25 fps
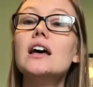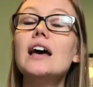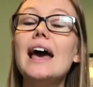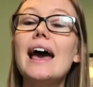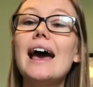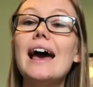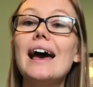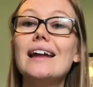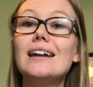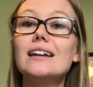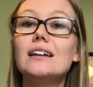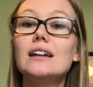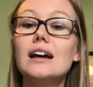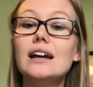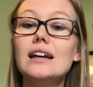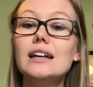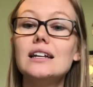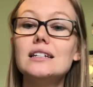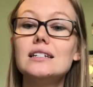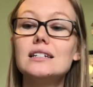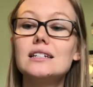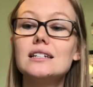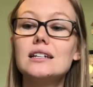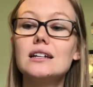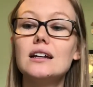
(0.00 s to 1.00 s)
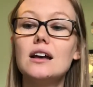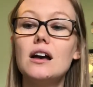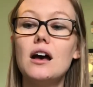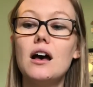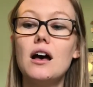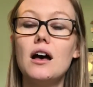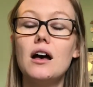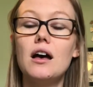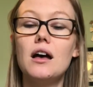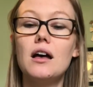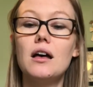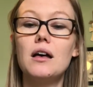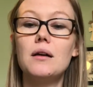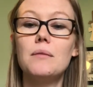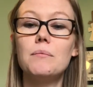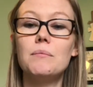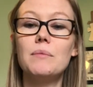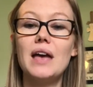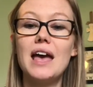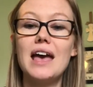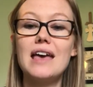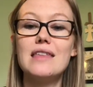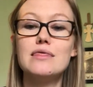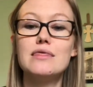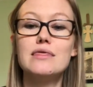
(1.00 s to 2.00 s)
at night,
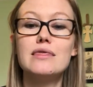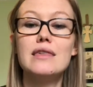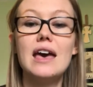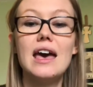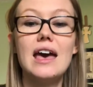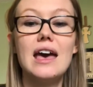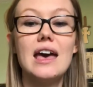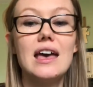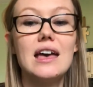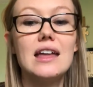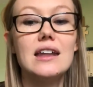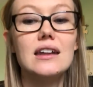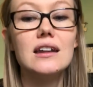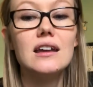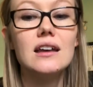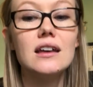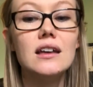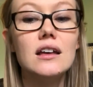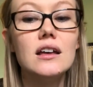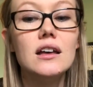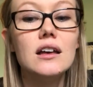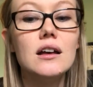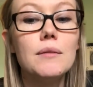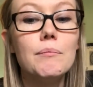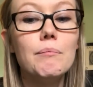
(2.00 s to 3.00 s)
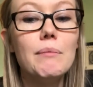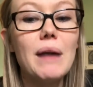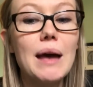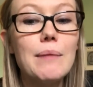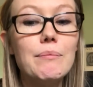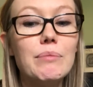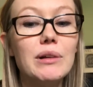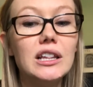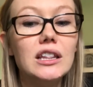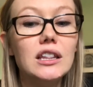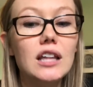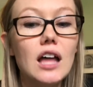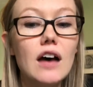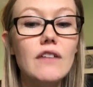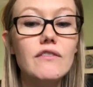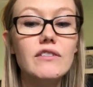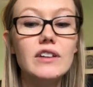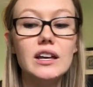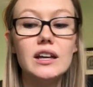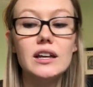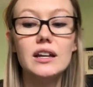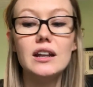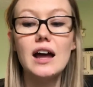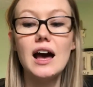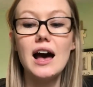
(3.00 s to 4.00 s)
and then my
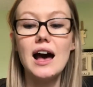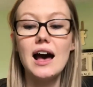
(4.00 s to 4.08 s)
beloved,